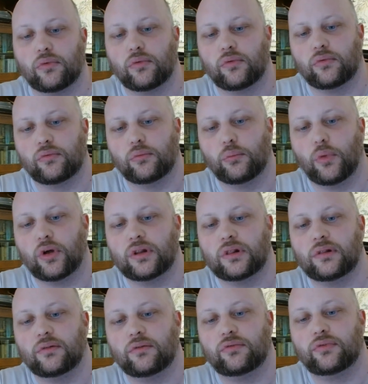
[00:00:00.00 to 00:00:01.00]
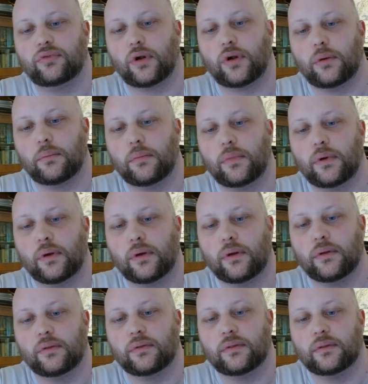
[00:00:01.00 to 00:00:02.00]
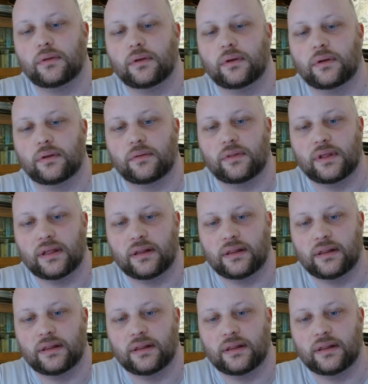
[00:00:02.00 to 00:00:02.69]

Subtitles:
model from the